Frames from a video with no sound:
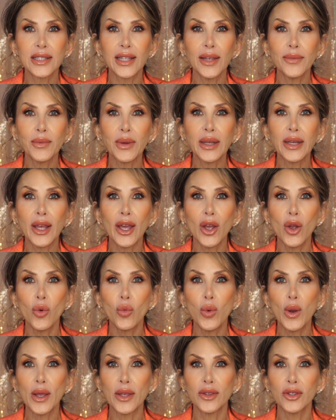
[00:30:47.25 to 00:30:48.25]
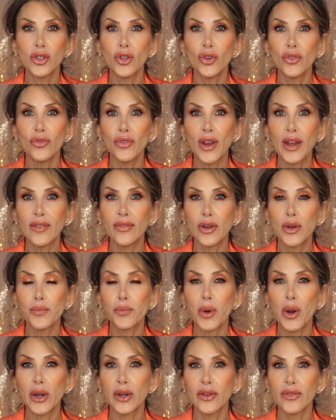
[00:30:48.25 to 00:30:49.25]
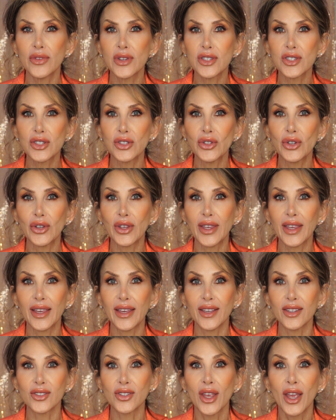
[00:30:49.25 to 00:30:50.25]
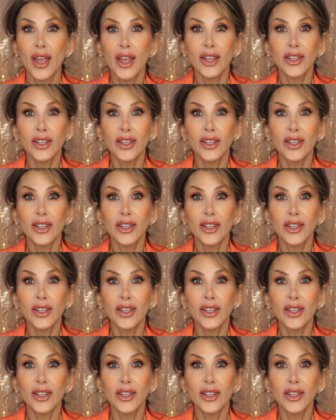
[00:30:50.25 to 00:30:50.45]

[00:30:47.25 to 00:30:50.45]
let me know what your favorite part of this look is.